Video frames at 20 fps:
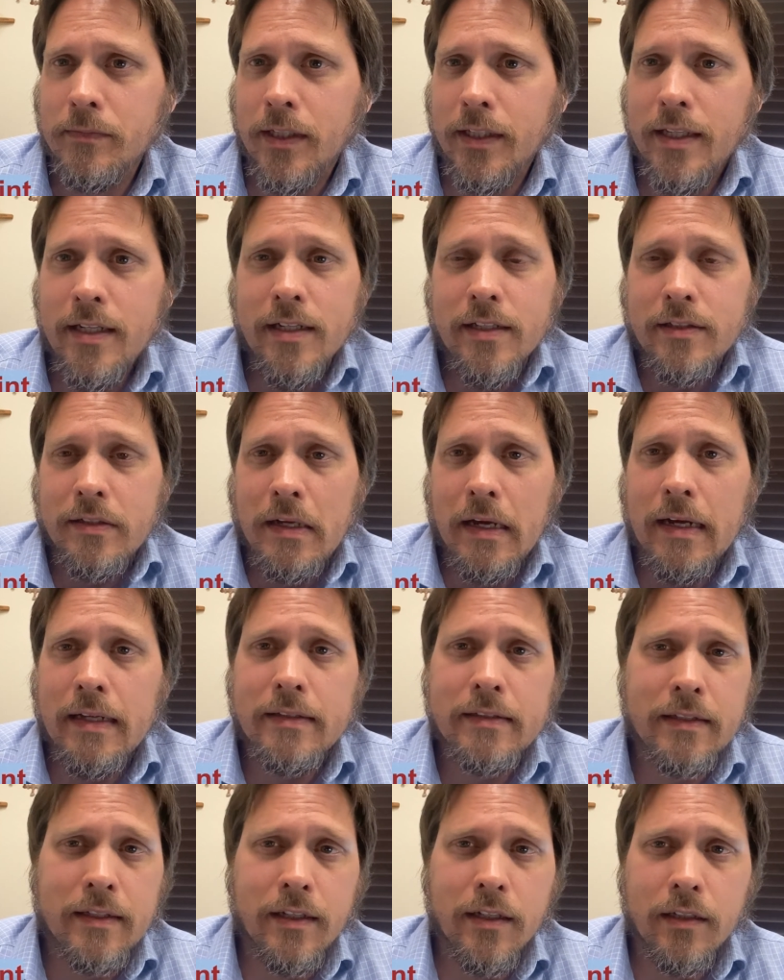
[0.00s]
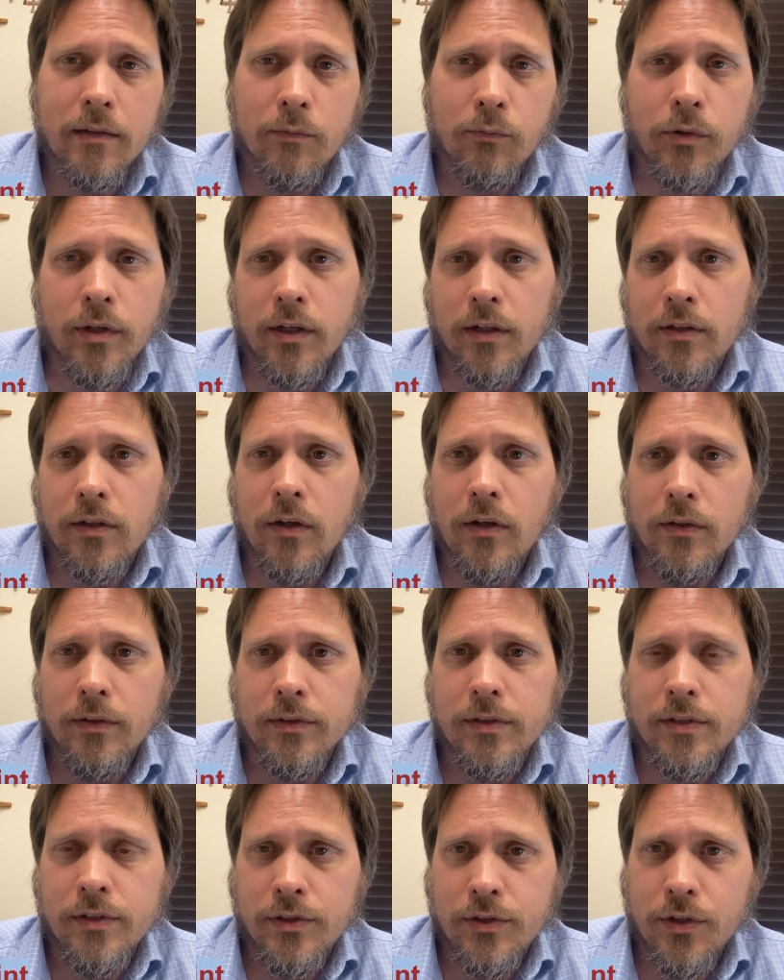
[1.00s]
It is God's kingdom we are called
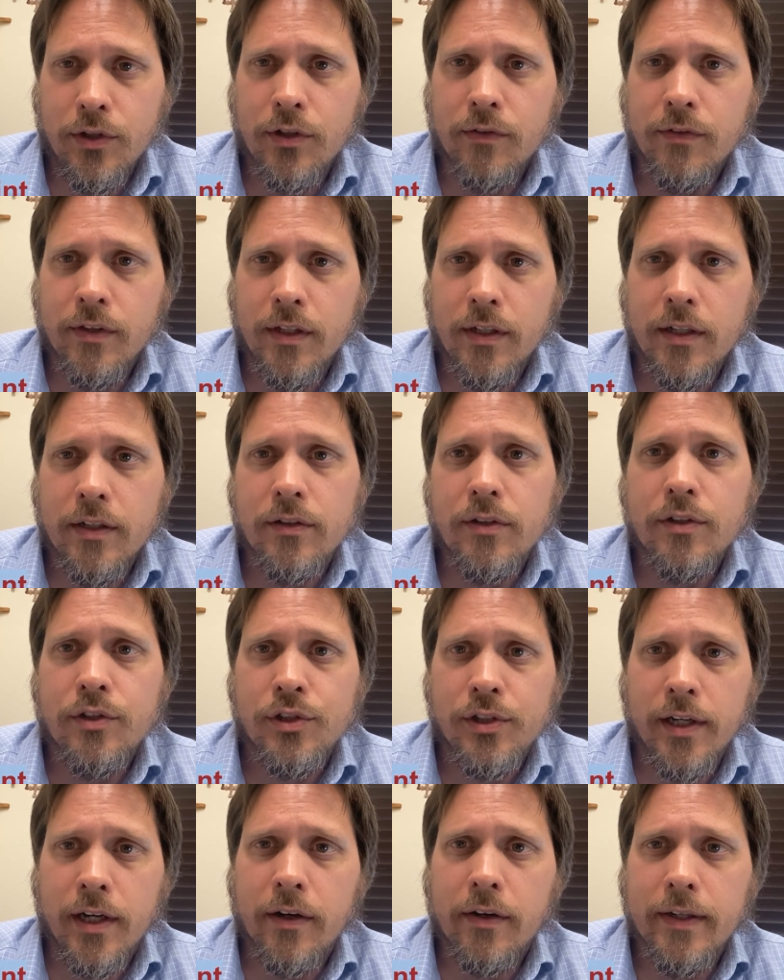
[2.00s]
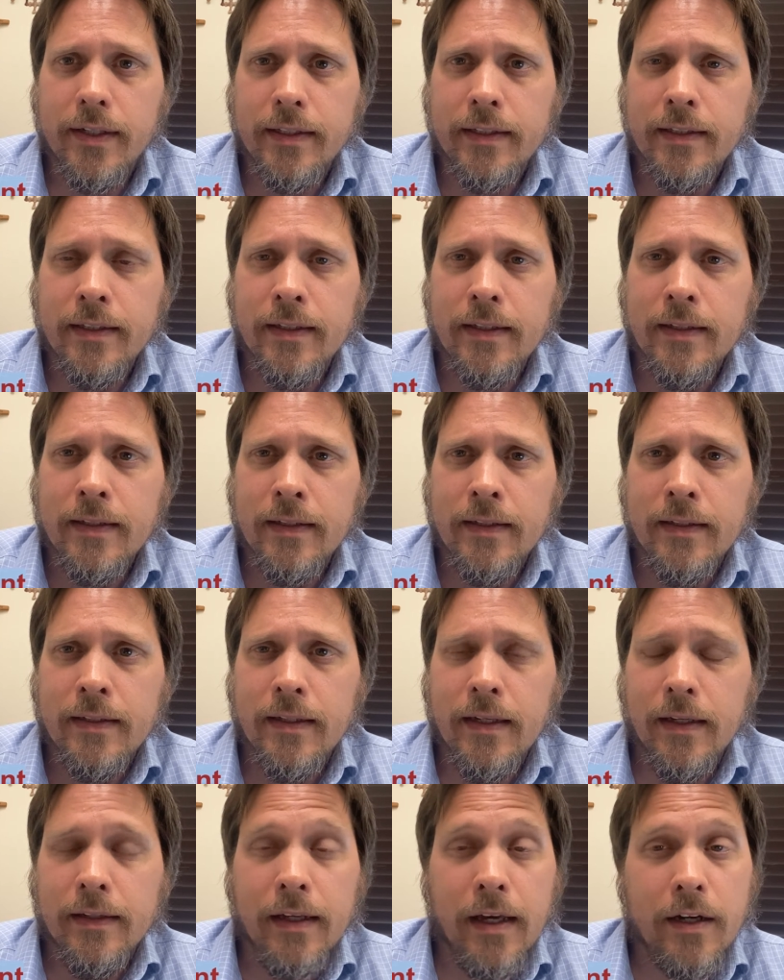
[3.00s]
to serve Him and to share Him,
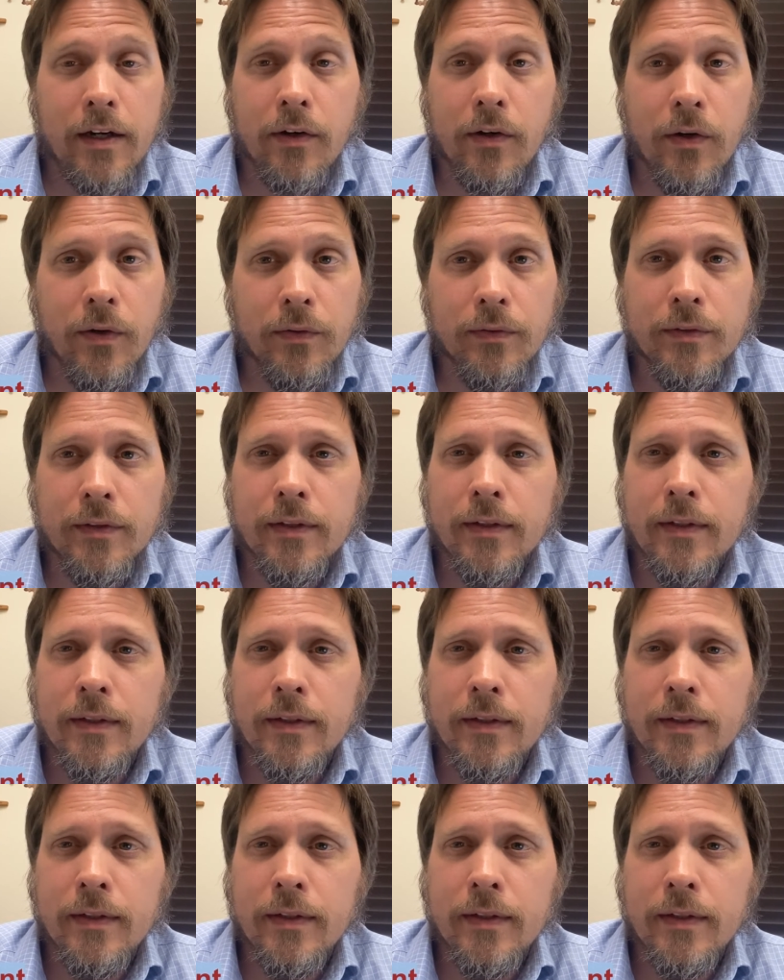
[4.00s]
uh, not our own.